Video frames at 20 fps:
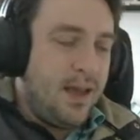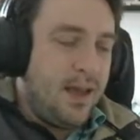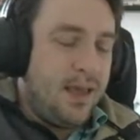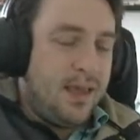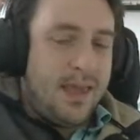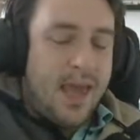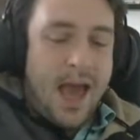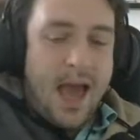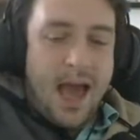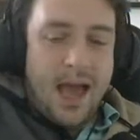
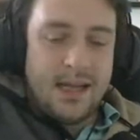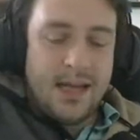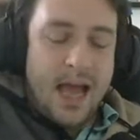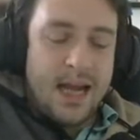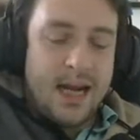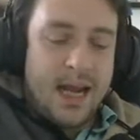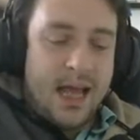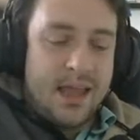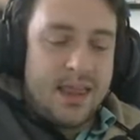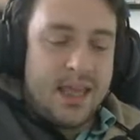Yeah,
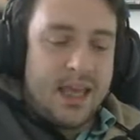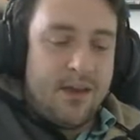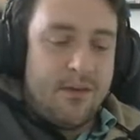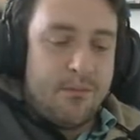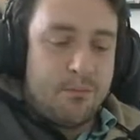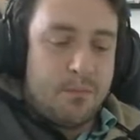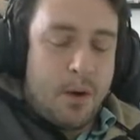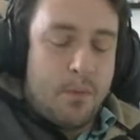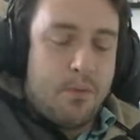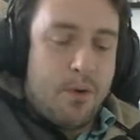and I think
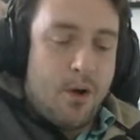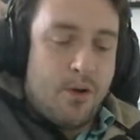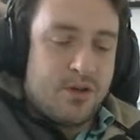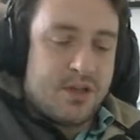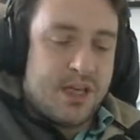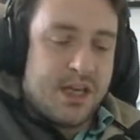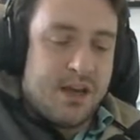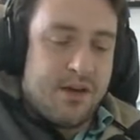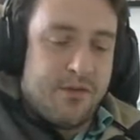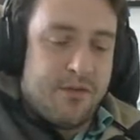
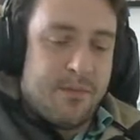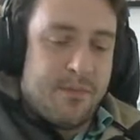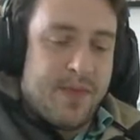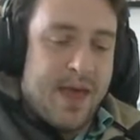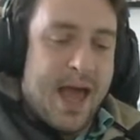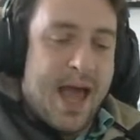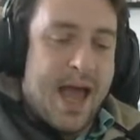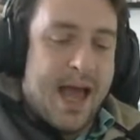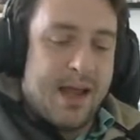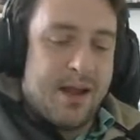approaching it from
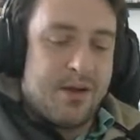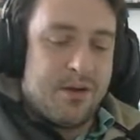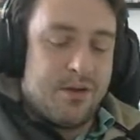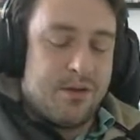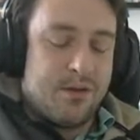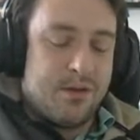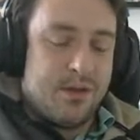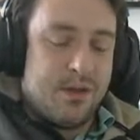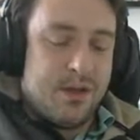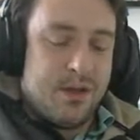that
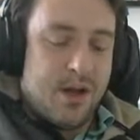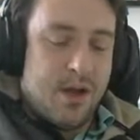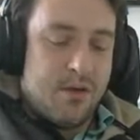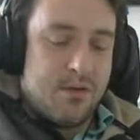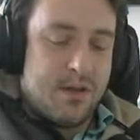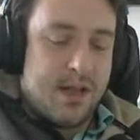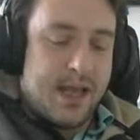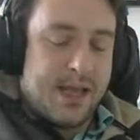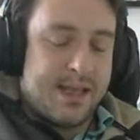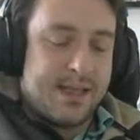angle, you
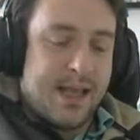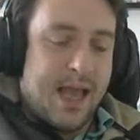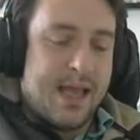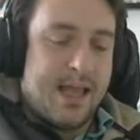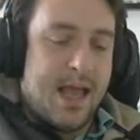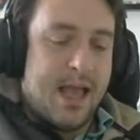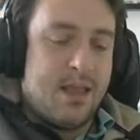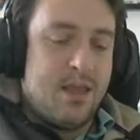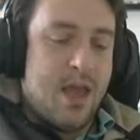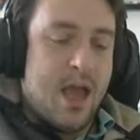know, like,
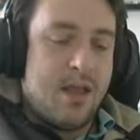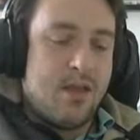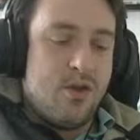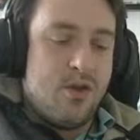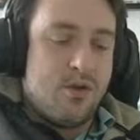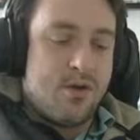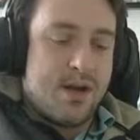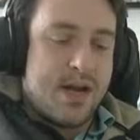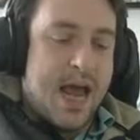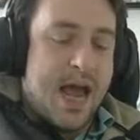and
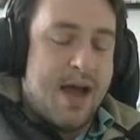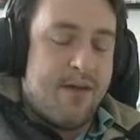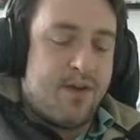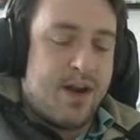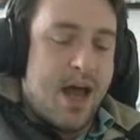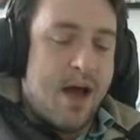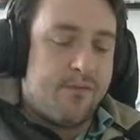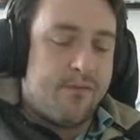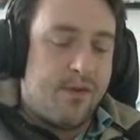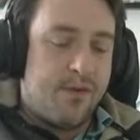you can have
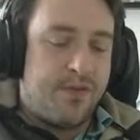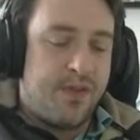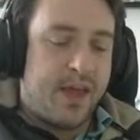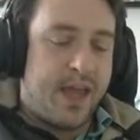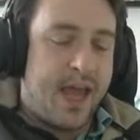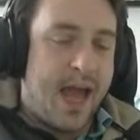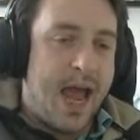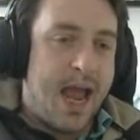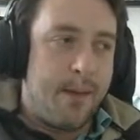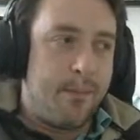love of the
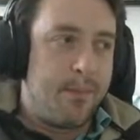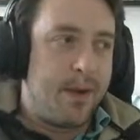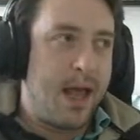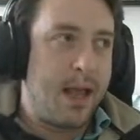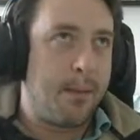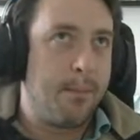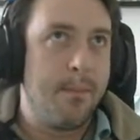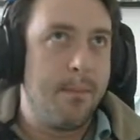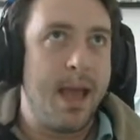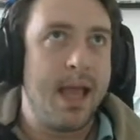game,
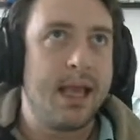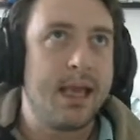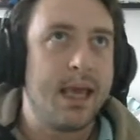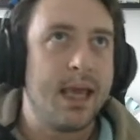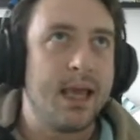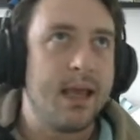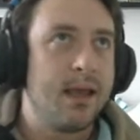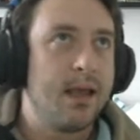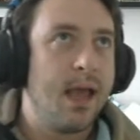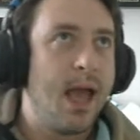like
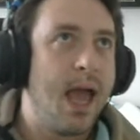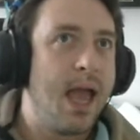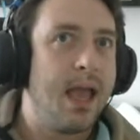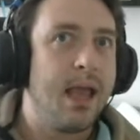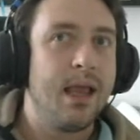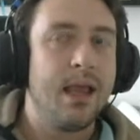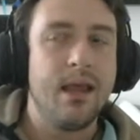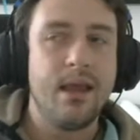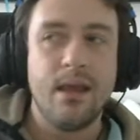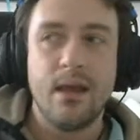making
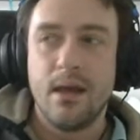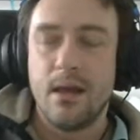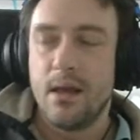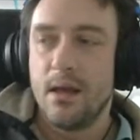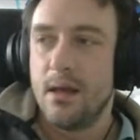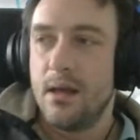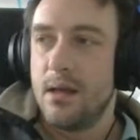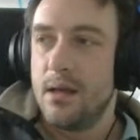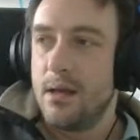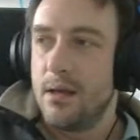a
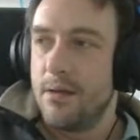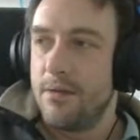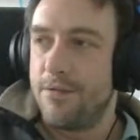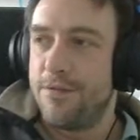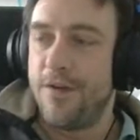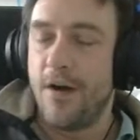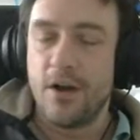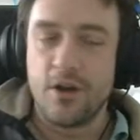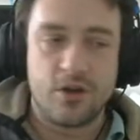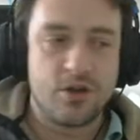
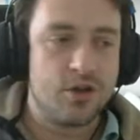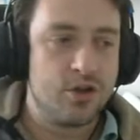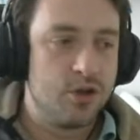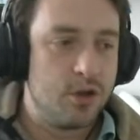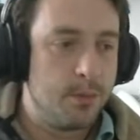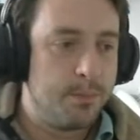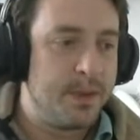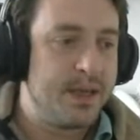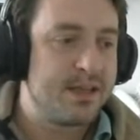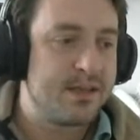
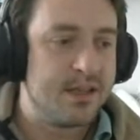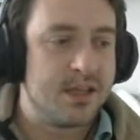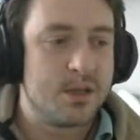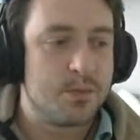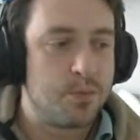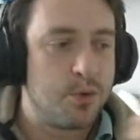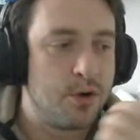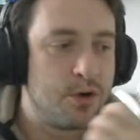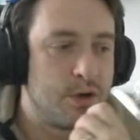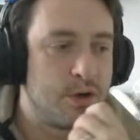functional business
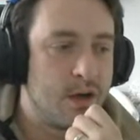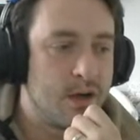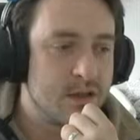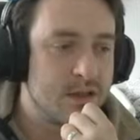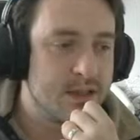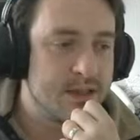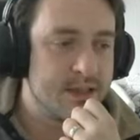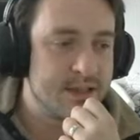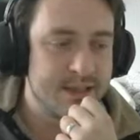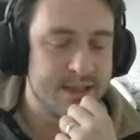
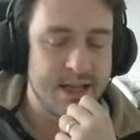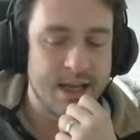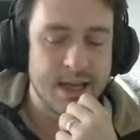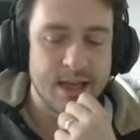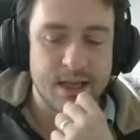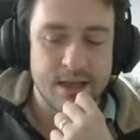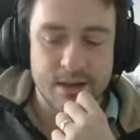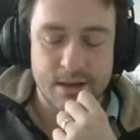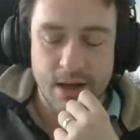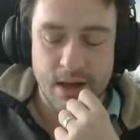product that's like,